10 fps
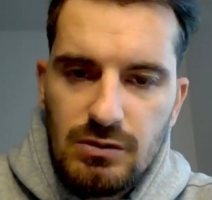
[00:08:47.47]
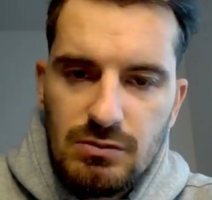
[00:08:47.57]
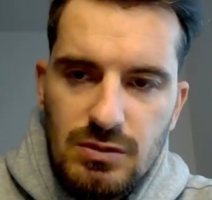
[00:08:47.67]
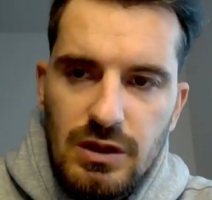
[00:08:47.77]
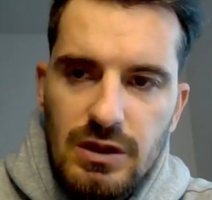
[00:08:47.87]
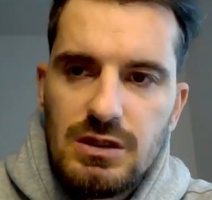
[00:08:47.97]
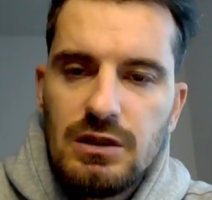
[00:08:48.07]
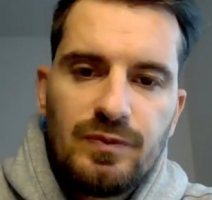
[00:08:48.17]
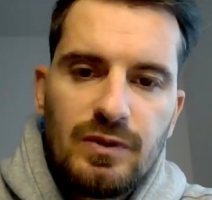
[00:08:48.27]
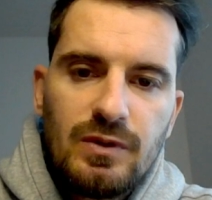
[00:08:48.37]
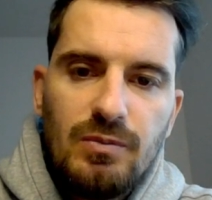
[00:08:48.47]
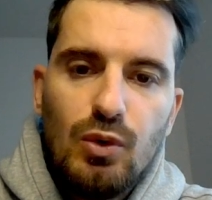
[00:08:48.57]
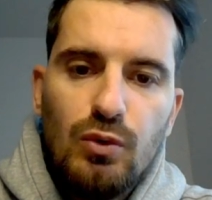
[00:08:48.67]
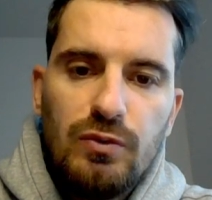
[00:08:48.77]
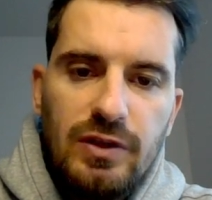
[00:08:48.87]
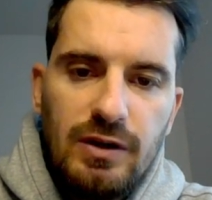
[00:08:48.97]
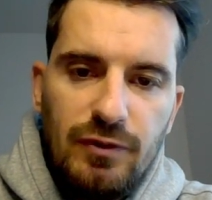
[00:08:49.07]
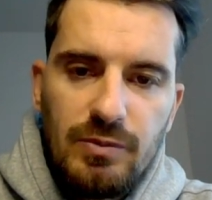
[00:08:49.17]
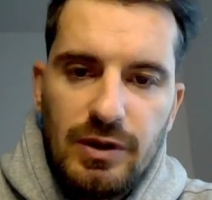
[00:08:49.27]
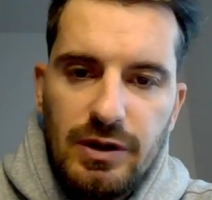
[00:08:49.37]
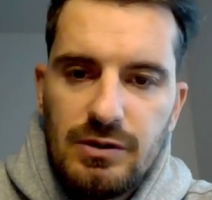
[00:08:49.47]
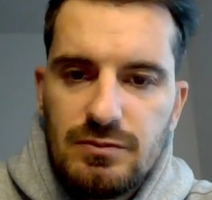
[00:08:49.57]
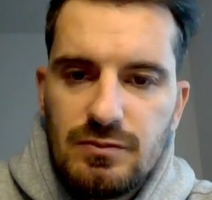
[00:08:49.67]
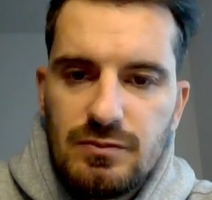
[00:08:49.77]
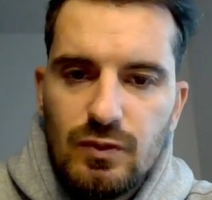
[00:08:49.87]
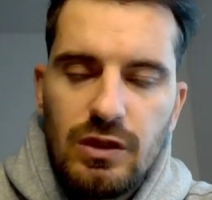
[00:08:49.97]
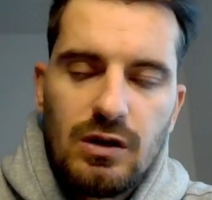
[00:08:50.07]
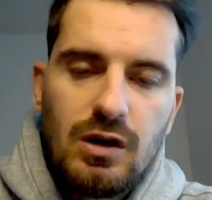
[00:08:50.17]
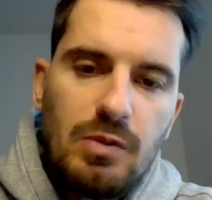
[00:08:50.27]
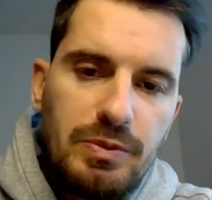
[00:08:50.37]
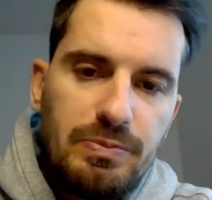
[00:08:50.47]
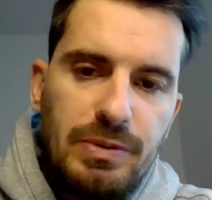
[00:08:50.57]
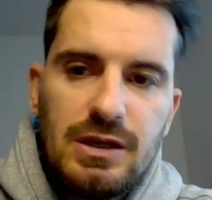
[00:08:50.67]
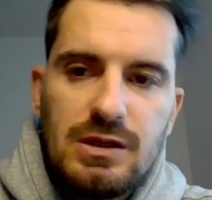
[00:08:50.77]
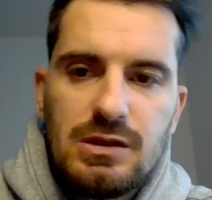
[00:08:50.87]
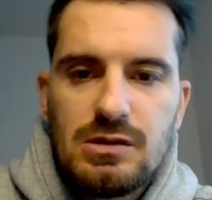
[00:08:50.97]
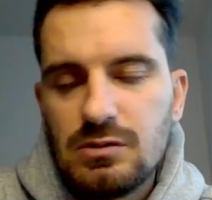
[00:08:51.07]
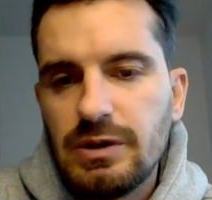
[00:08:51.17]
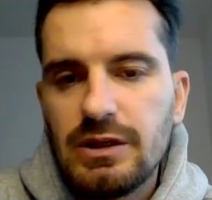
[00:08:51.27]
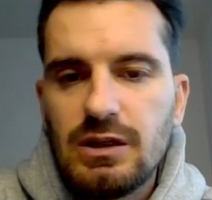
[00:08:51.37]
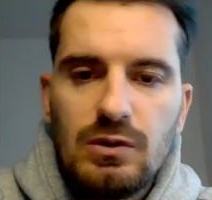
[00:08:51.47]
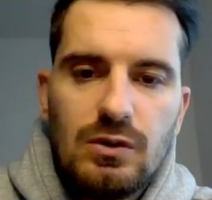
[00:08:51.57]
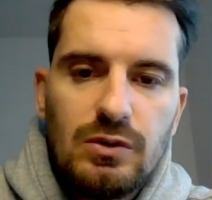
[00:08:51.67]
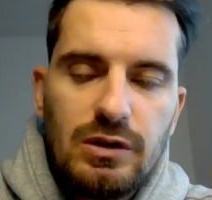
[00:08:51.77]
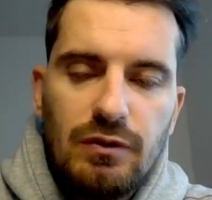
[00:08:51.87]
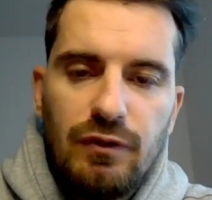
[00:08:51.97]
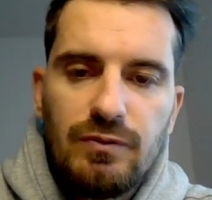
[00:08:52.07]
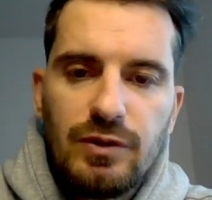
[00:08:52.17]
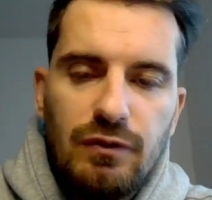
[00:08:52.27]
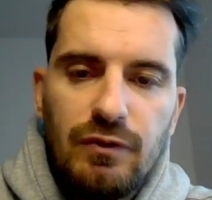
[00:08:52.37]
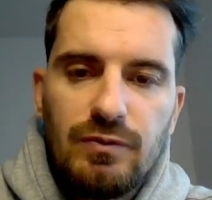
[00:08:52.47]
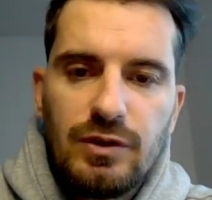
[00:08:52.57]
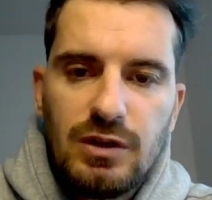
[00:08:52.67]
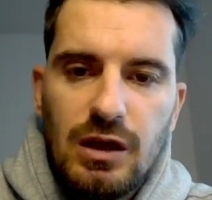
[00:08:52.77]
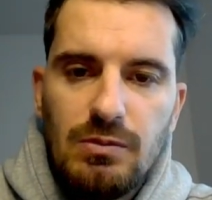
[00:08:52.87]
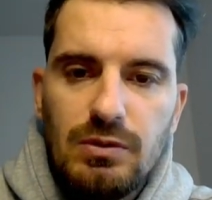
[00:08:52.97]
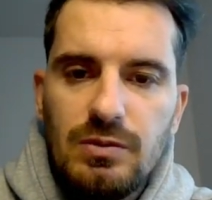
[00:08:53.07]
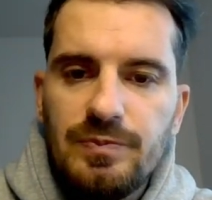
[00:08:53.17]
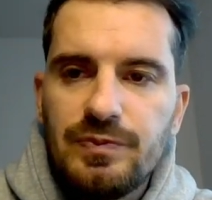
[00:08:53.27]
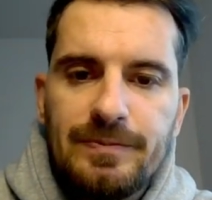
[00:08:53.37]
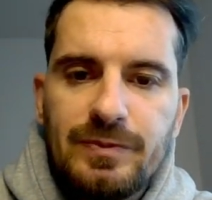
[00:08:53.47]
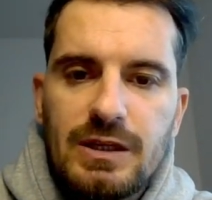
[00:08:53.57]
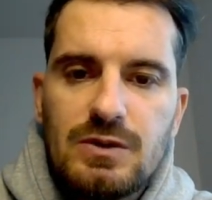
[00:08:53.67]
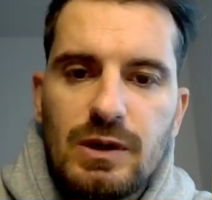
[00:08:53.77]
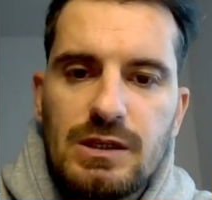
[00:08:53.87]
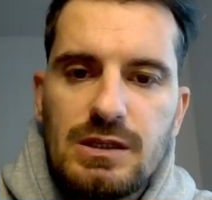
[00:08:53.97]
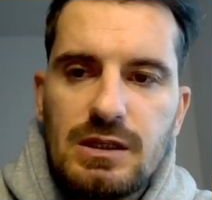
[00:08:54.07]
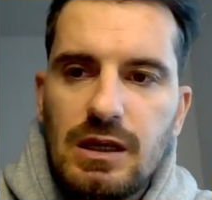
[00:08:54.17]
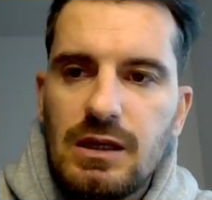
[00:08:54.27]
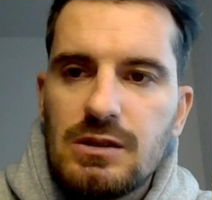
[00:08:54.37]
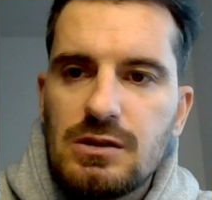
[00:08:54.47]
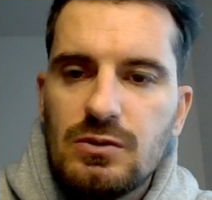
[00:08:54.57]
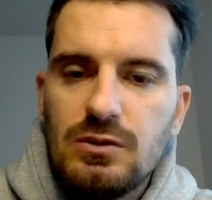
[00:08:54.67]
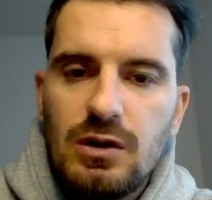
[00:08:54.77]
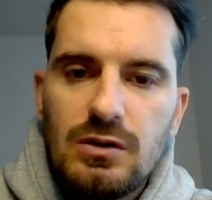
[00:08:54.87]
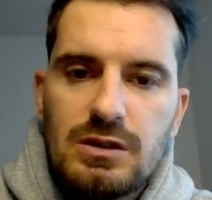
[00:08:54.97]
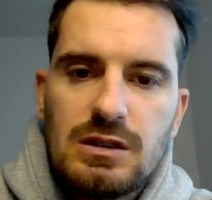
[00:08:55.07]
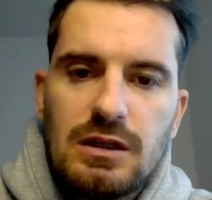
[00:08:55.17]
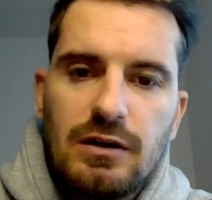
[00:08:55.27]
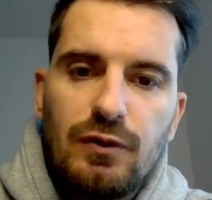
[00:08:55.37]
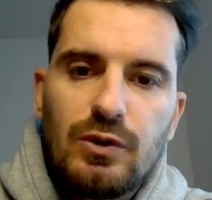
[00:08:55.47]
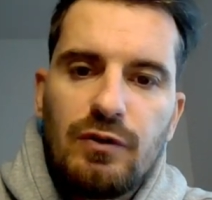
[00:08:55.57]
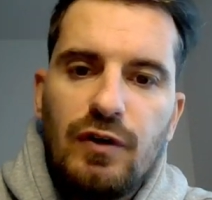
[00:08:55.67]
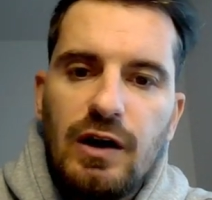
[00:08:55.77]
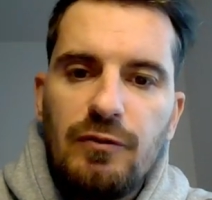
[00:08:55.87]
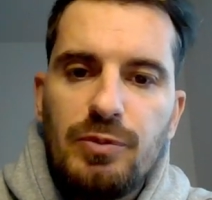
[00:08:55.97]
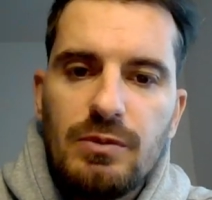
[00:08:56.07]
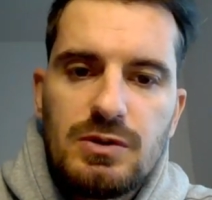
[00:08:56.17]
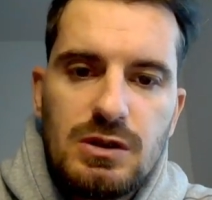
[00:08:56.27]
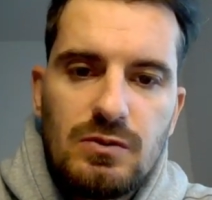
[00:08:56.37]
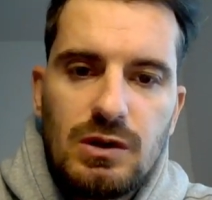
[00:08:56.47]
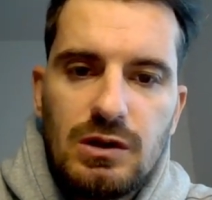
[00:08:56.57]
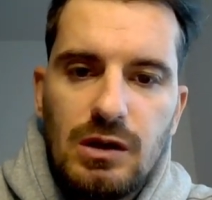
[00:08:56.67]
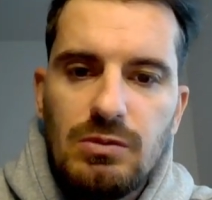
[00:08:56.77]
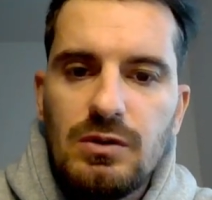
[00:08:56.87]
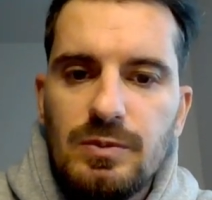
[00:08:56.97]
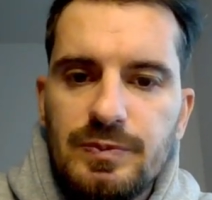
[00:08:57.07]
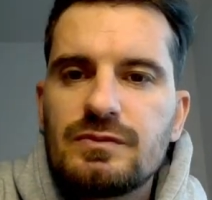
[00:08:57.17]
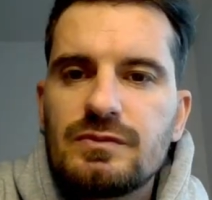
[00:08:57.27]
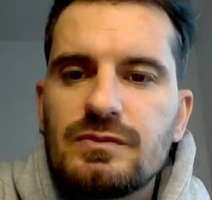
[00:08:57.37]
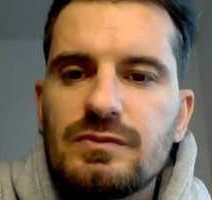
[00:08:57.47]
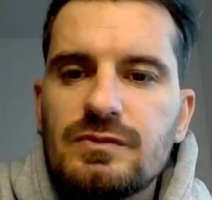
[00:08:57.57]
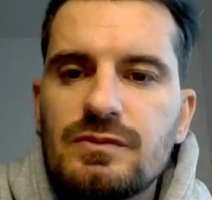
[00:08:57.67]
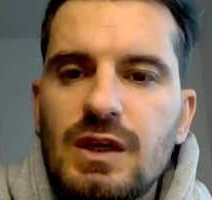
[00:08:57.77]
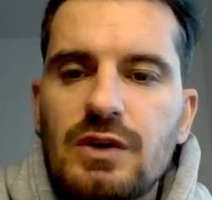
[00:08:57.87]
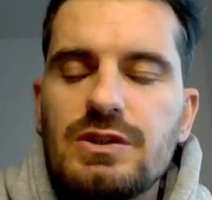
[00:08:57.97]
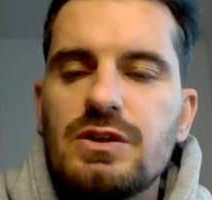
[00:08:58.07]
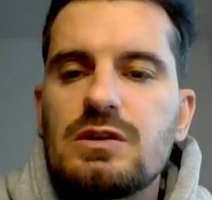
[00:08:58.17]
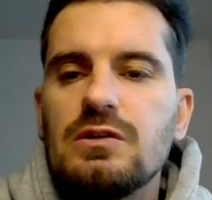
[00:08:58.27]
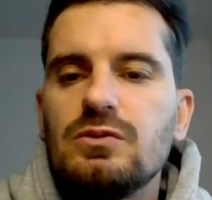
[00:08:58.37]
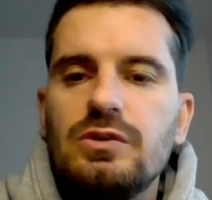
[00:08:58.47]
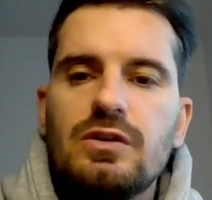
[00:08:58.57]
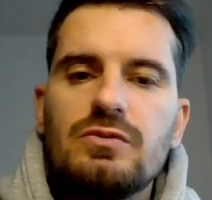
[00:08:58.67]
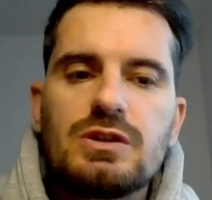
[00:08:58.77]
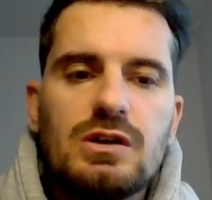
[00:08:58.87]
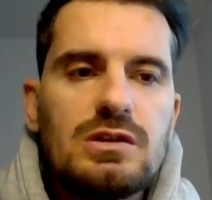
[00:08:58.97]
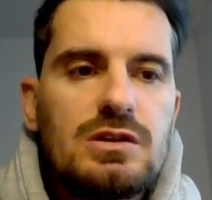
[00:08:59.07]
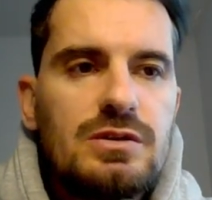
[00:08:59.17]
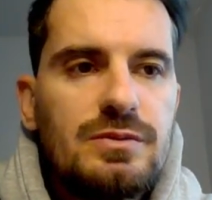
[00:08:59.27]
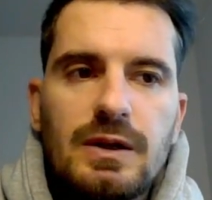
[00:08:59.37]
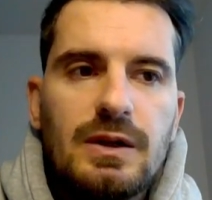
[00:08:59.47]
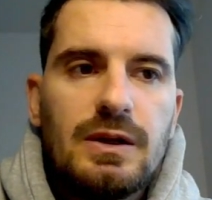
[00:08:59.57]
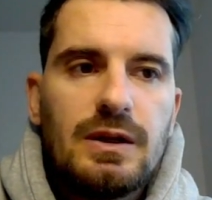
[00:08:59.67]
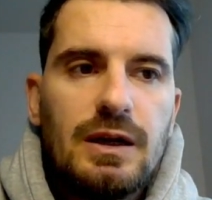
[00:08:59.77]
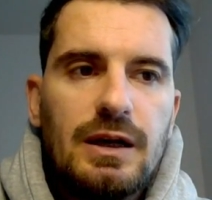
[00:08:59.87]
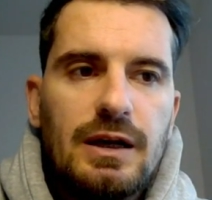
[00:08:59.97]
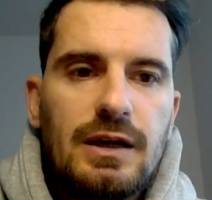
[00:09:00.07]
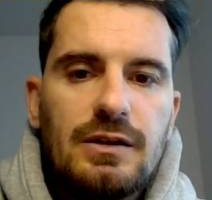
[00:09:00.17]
easily move them from there with a copy paste or by downloading the table. That's why it's taking so long. It's like 45 prompts in one table. Now it's just loading the results. And